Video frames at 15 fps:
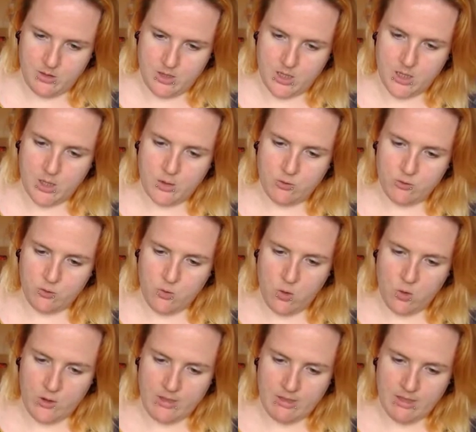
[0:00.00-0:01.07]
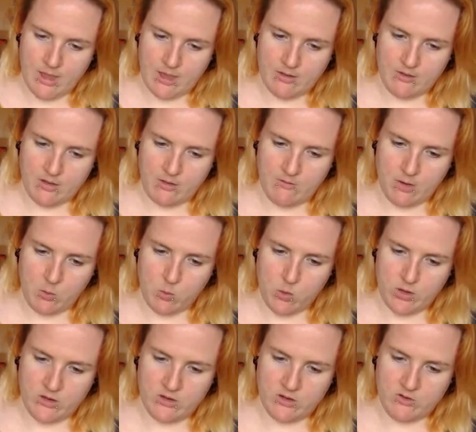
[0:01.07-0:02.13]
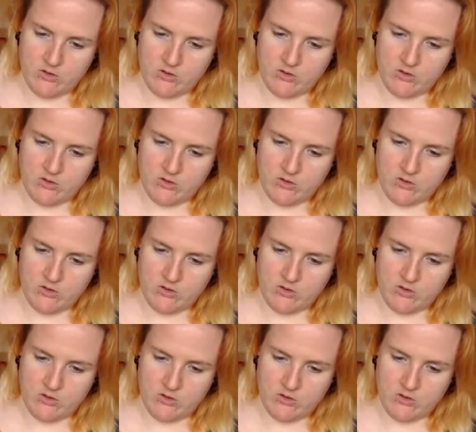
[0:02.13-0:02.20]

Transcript: So on this, if I wanted just a